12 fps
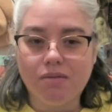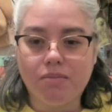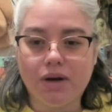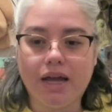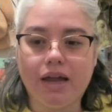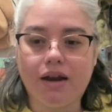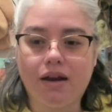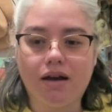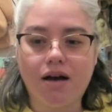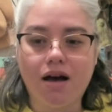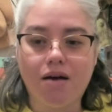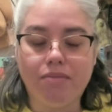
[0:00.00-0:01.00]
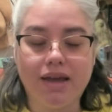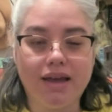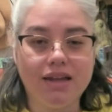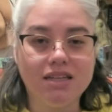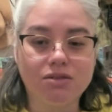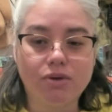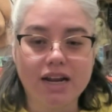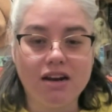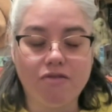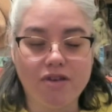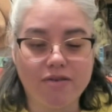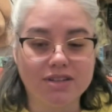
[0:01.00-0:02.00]
but it is already
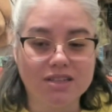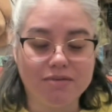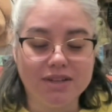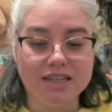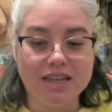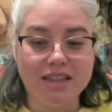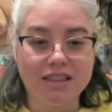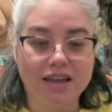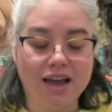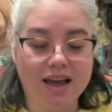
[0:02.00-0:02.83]
November 17th,